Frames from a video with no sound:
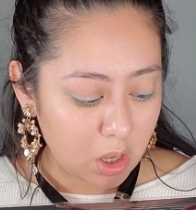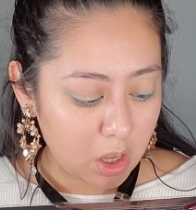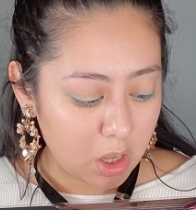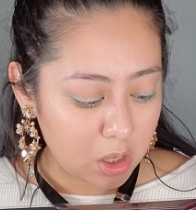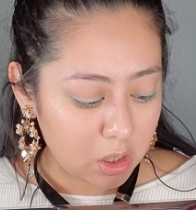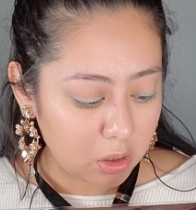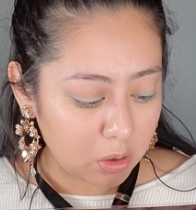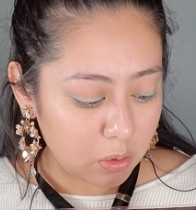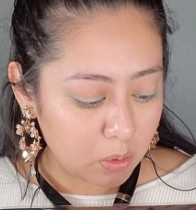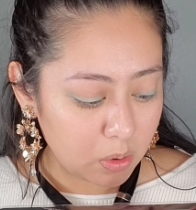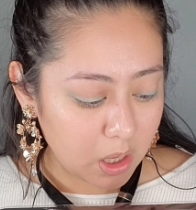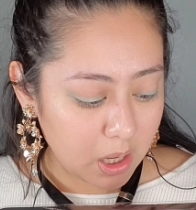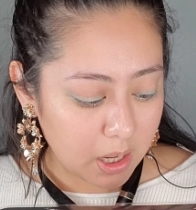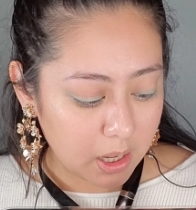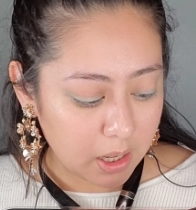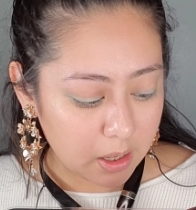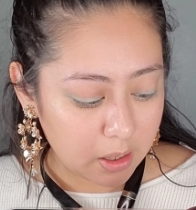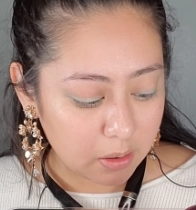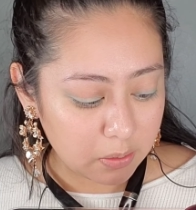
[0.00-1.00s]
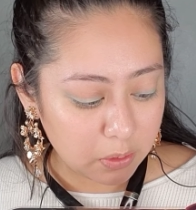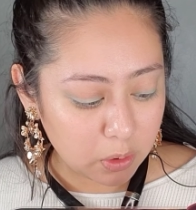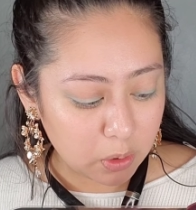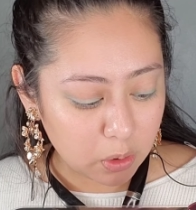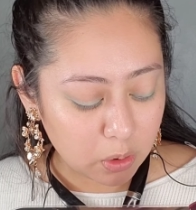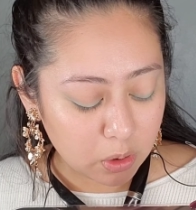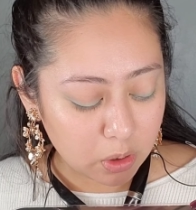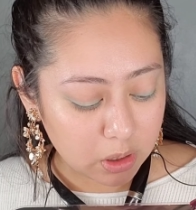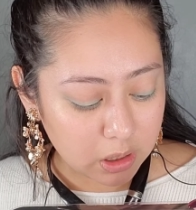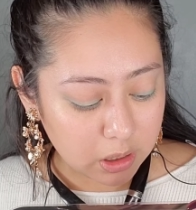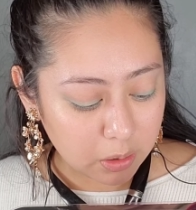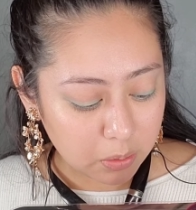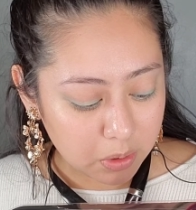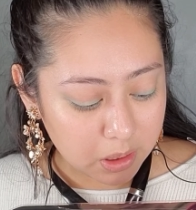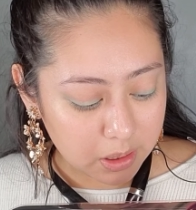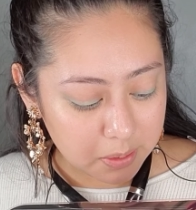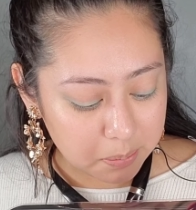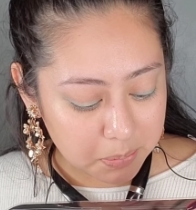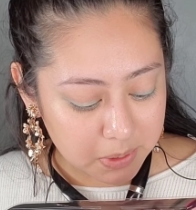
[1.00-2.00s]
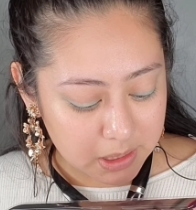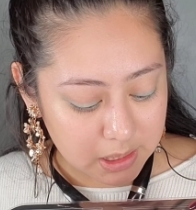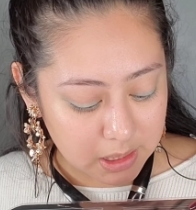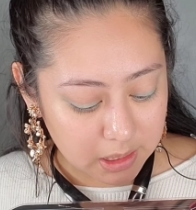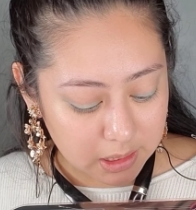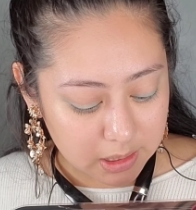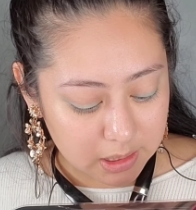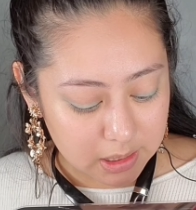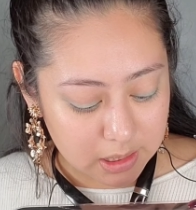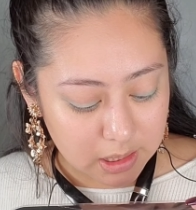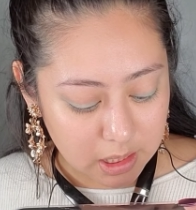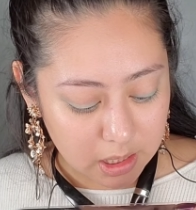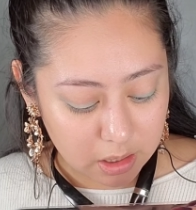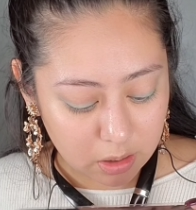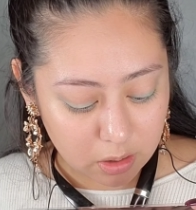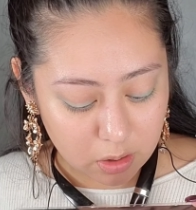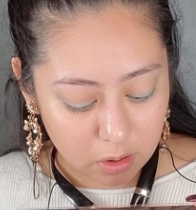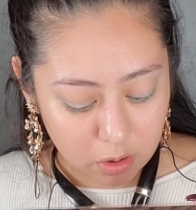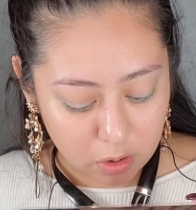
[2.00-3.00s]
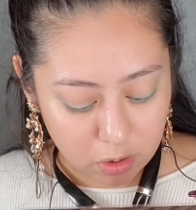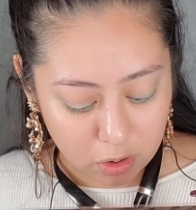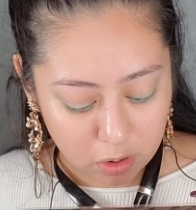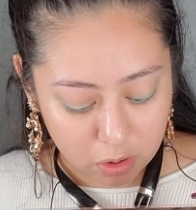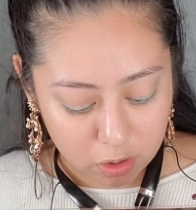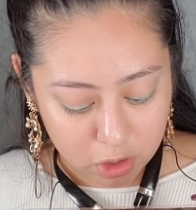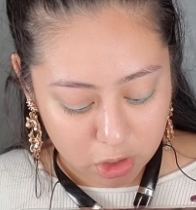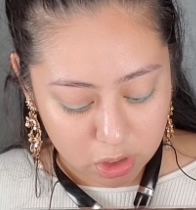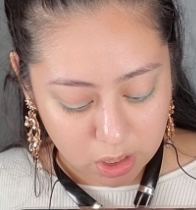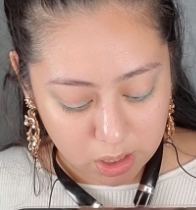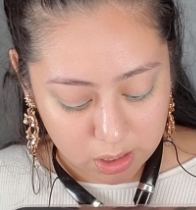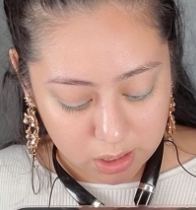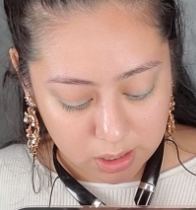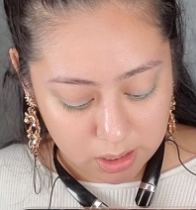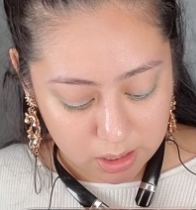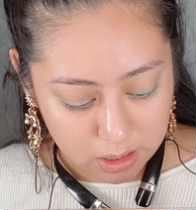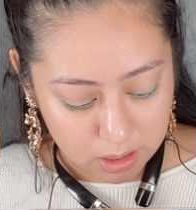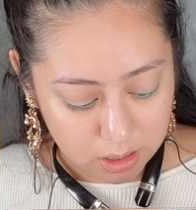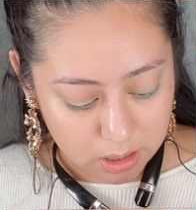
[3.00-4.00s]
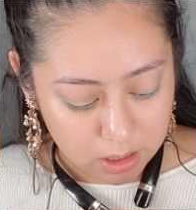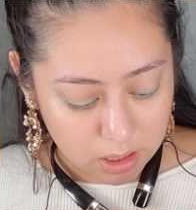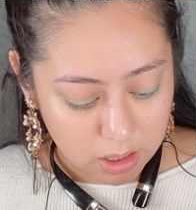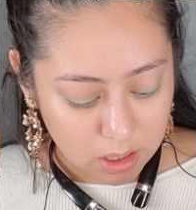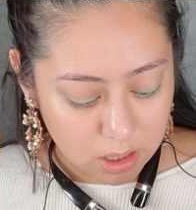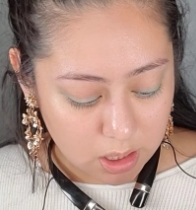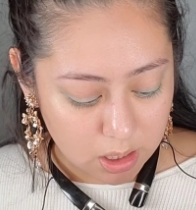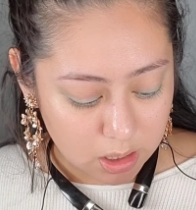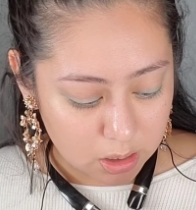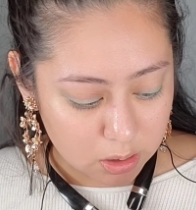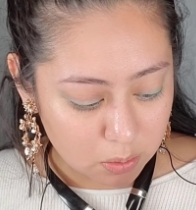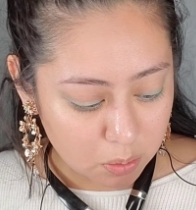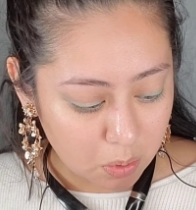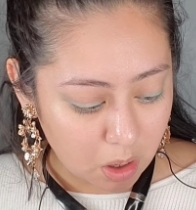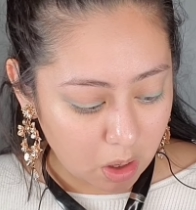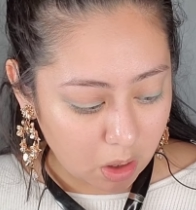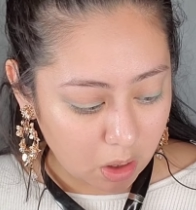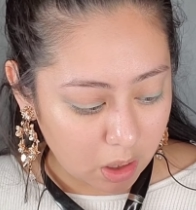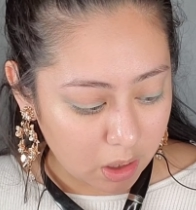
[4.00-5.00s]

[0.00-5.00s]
and you have your liquid lipsticks and your shiny as well.